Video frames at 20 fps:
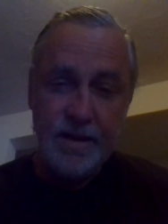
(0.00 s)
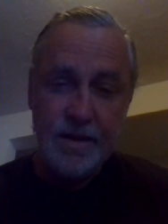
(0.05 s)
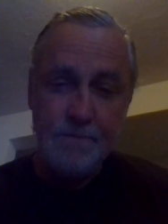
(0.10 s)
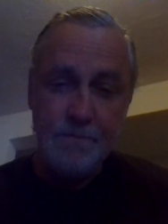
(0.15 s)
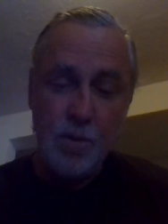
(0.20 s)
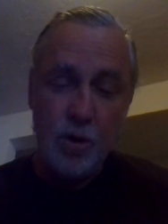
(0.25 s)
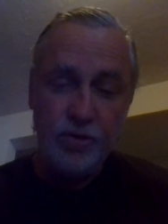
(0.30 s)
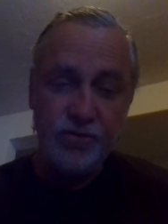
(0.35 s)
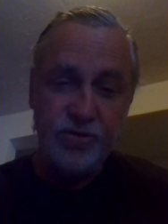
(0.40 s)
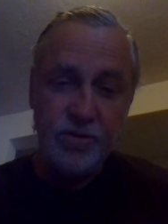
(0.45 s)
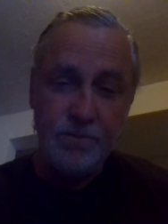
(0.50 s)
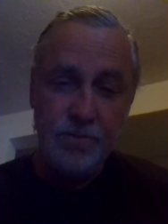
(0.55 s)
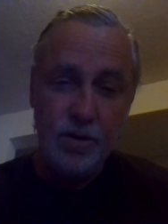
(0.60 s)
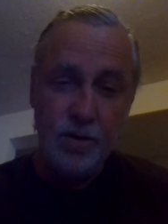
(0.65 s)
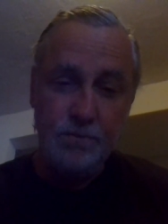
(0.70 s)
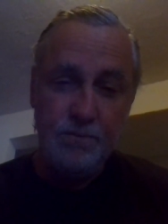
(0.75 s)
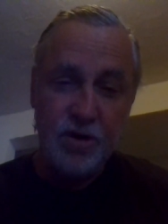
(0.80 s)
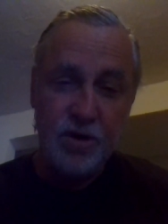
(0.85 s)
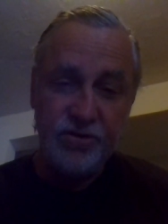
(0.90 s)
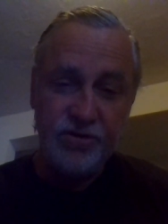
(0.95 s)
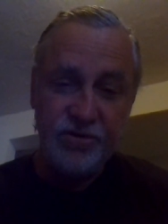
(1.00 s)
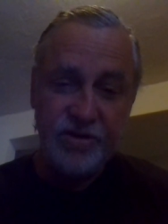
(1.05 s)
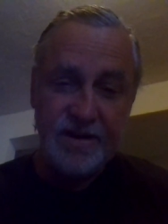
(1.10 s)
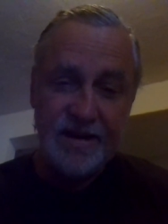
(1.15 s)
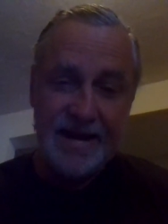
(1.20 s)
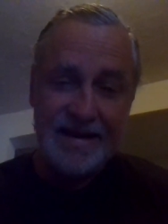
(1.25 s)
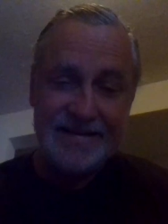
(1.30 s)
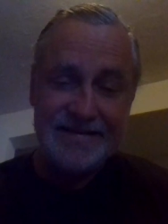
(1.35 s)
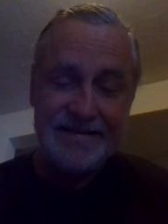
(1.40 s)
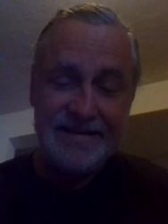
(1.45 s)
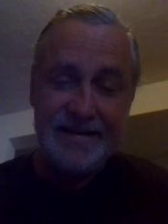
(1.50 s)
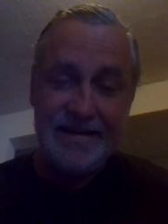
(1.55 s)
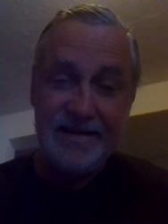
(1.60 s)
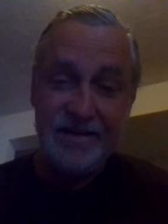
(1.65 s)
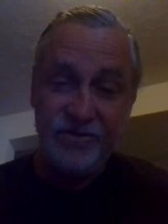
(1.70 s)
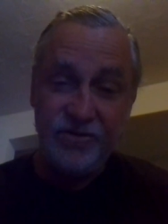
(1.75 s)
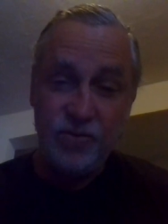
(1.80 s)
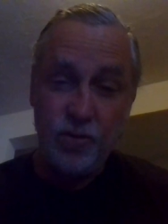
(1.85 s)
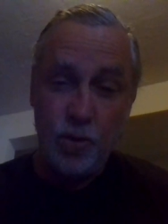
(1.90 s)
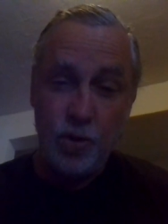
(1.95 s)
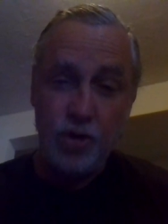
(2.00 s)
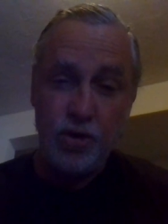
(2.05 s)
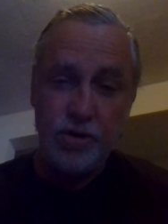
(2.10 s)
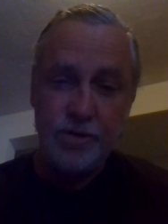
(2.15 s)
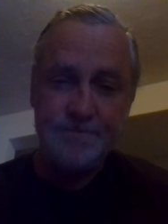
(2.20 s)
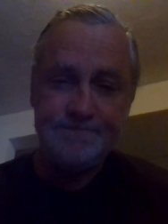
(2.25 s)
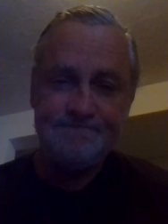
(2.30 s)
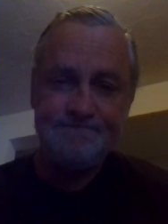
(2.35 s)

multiple personality disorder.